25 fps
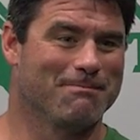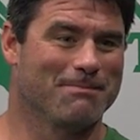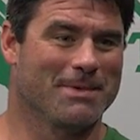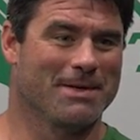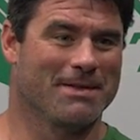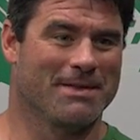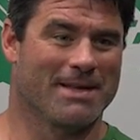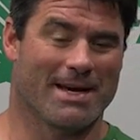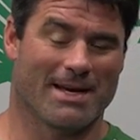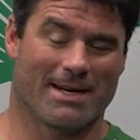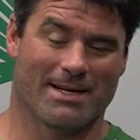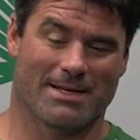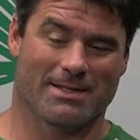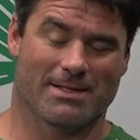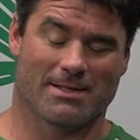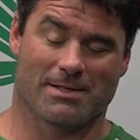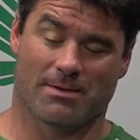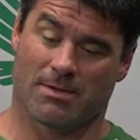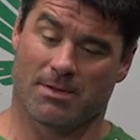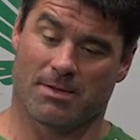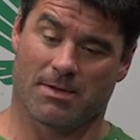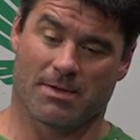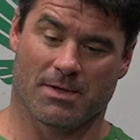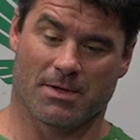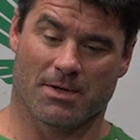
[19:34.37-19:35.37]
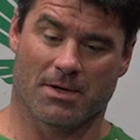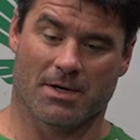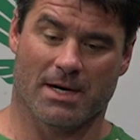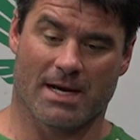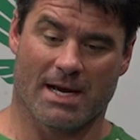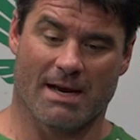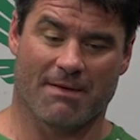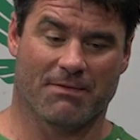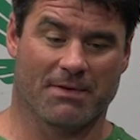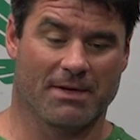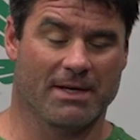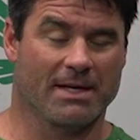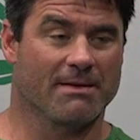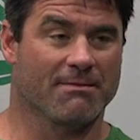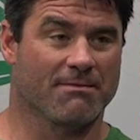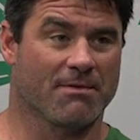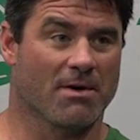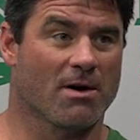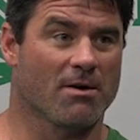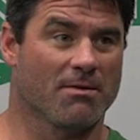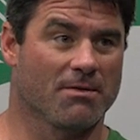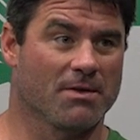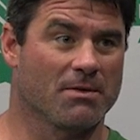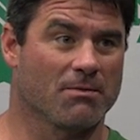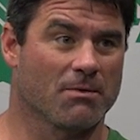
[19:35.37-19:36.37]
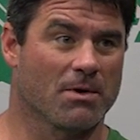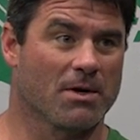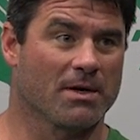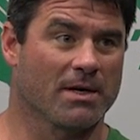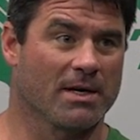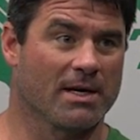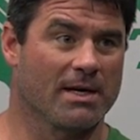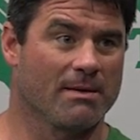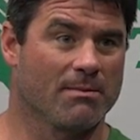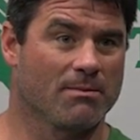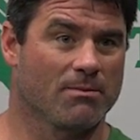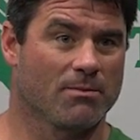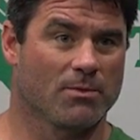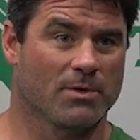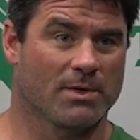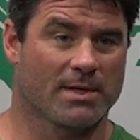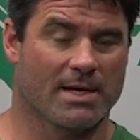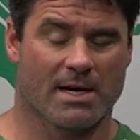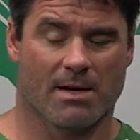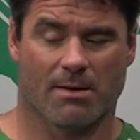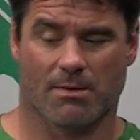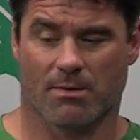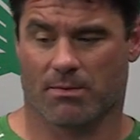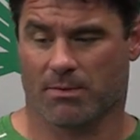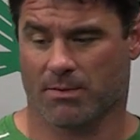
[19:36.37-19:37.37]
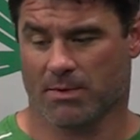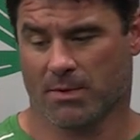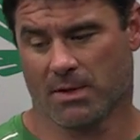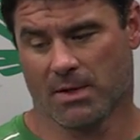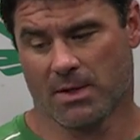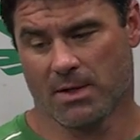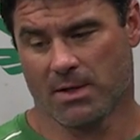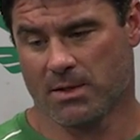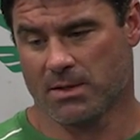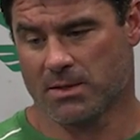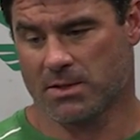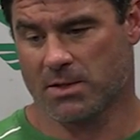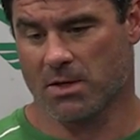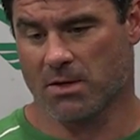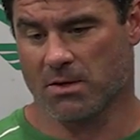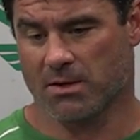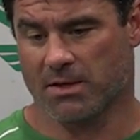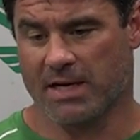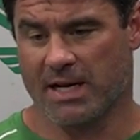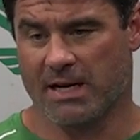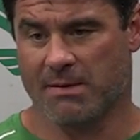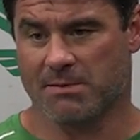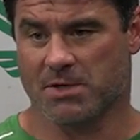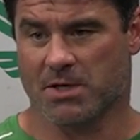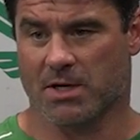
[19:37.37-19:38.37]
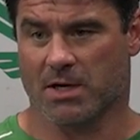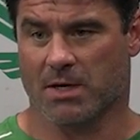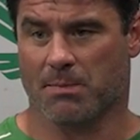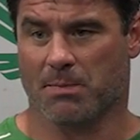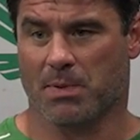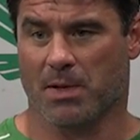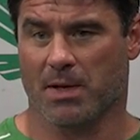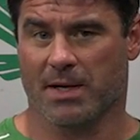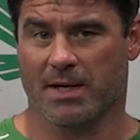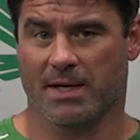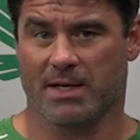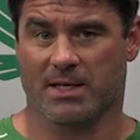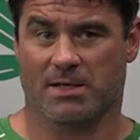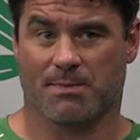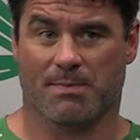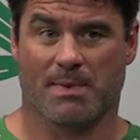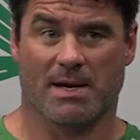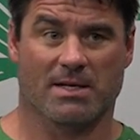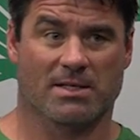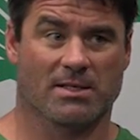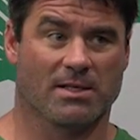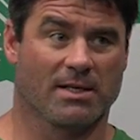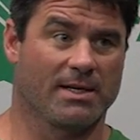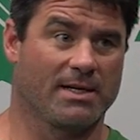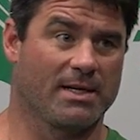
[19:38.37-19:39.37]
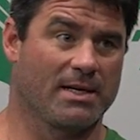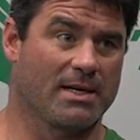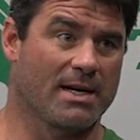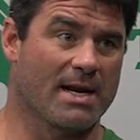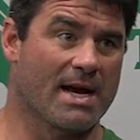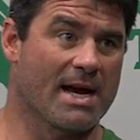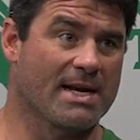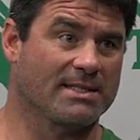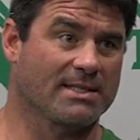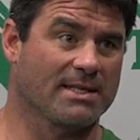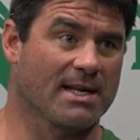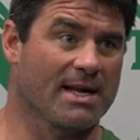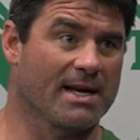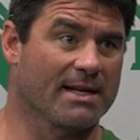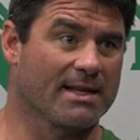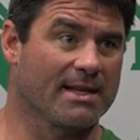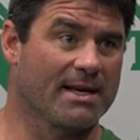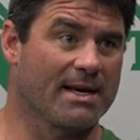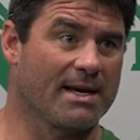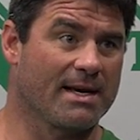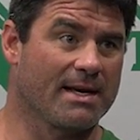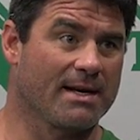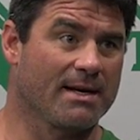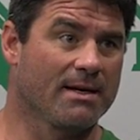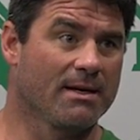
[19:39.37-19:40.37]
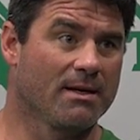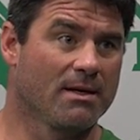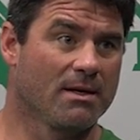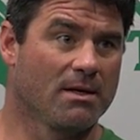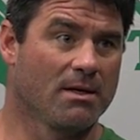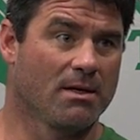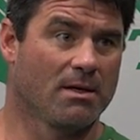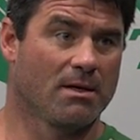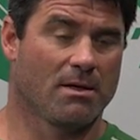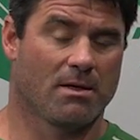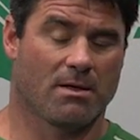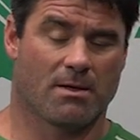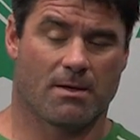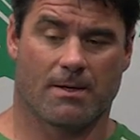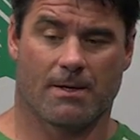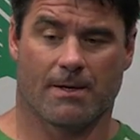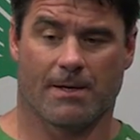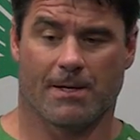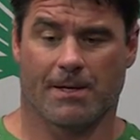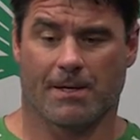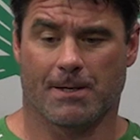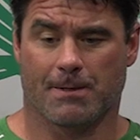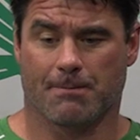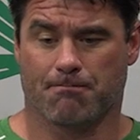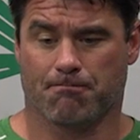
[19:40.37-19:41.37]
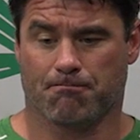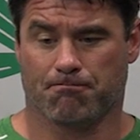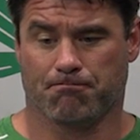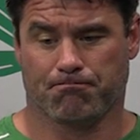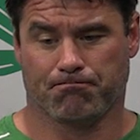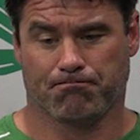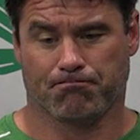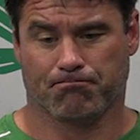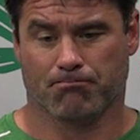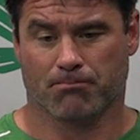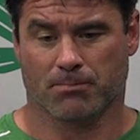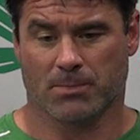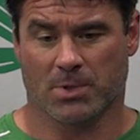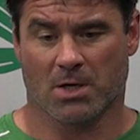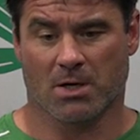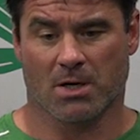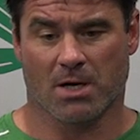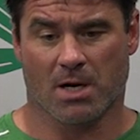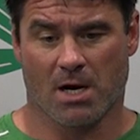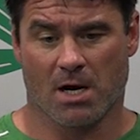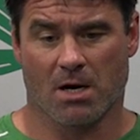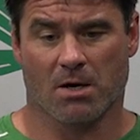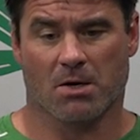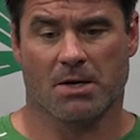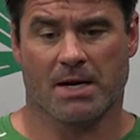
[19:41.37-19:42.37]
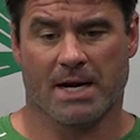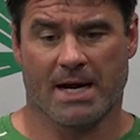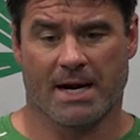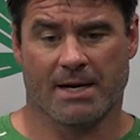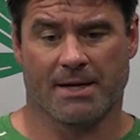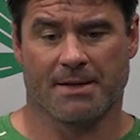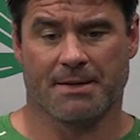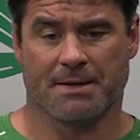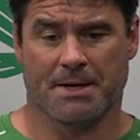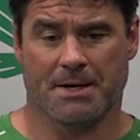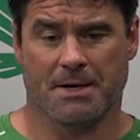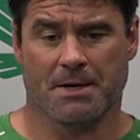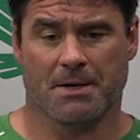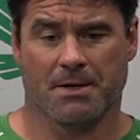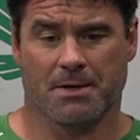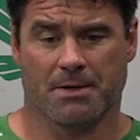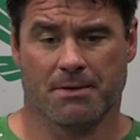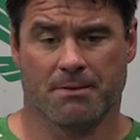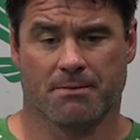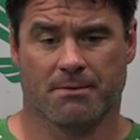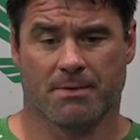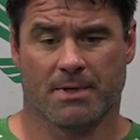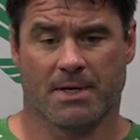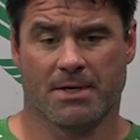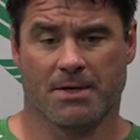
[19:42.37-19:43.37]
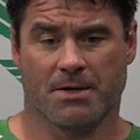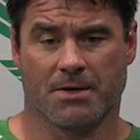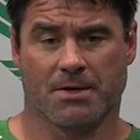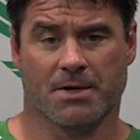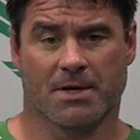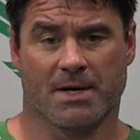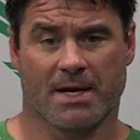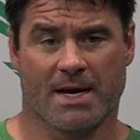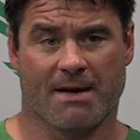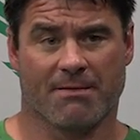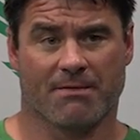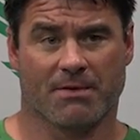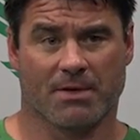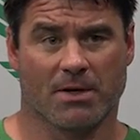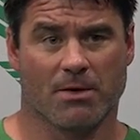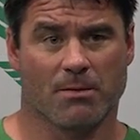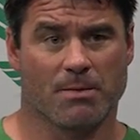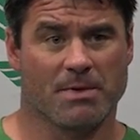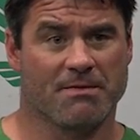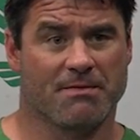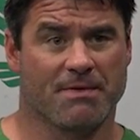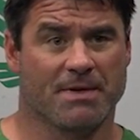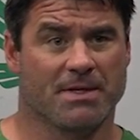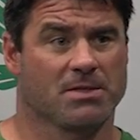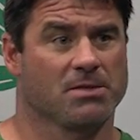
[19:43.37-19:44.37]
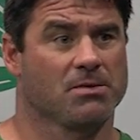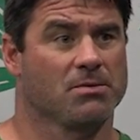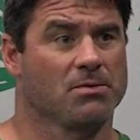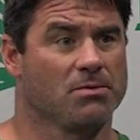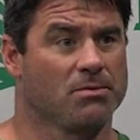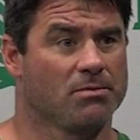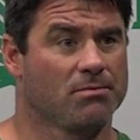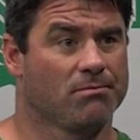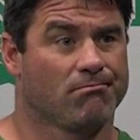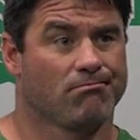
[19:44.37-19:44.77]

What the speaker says: and that is, you're going to have to get involved in the run game with how certain teams are going to play, especially at nights like that. They're going to hunker down in there, and you're going to have to go be physical.